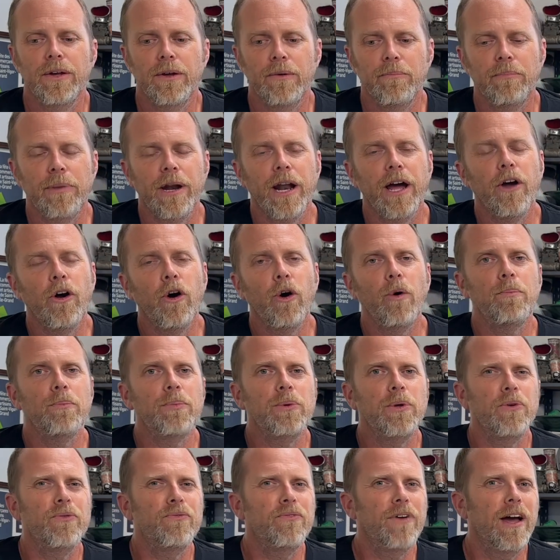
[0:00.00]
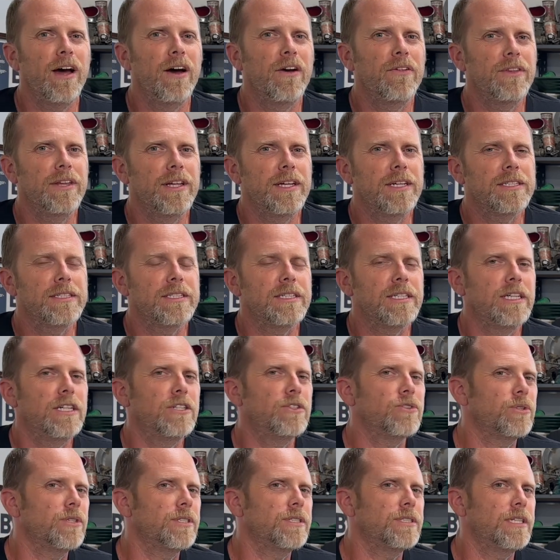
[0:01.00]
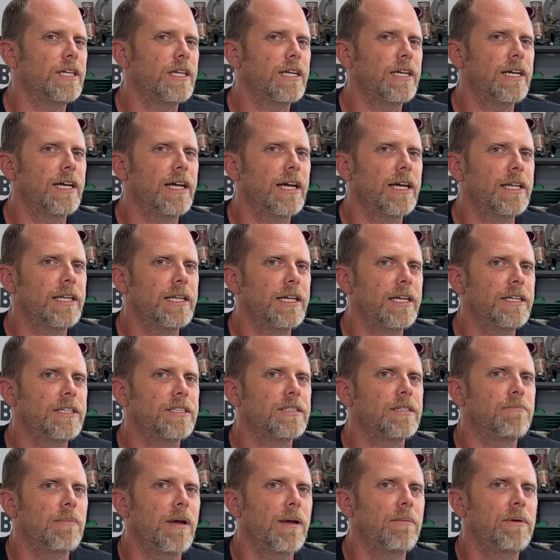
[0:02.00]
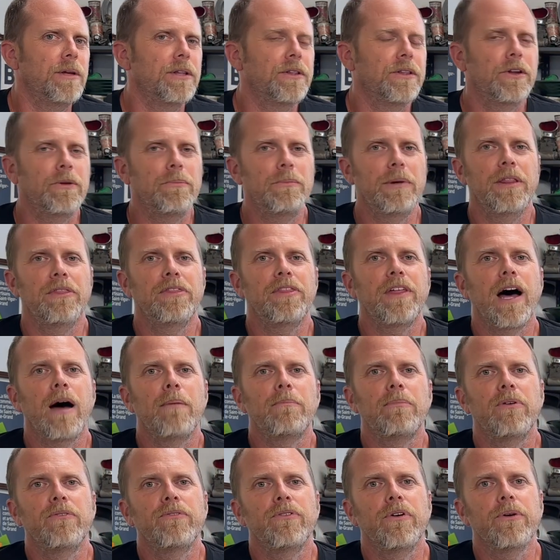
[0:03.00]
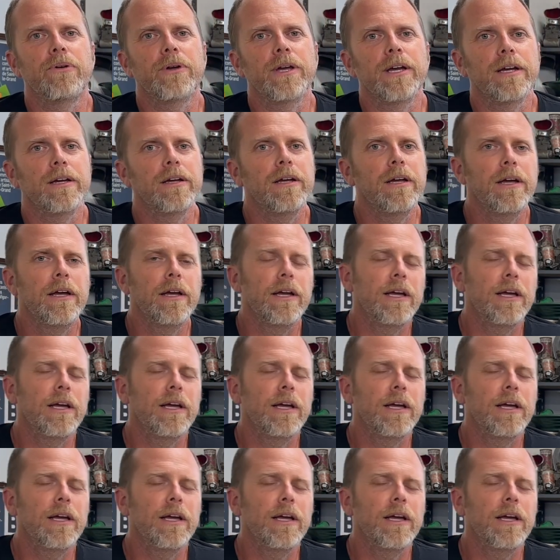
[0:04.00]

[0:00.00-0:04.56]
But I hope you found this interesting, at least, maybe a little bit thought-provoking.